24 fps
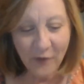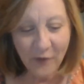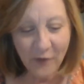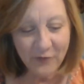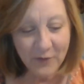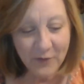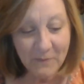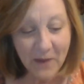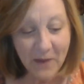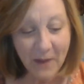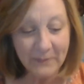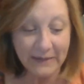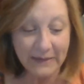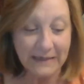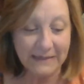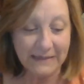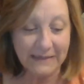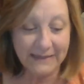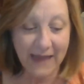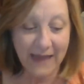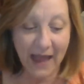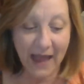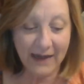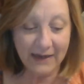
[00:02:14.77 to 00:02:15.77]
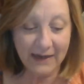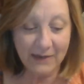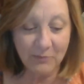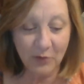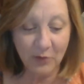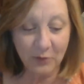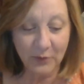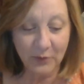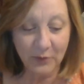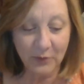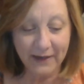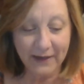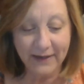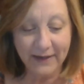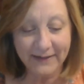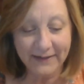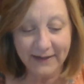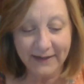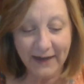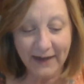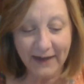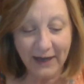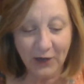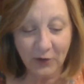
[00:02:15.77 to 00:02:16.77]
for mommy, daddy, Marie,
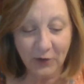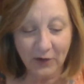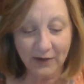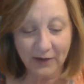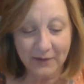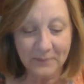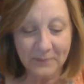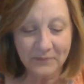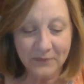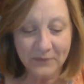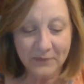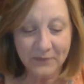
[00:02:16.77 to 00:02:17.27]
and Karen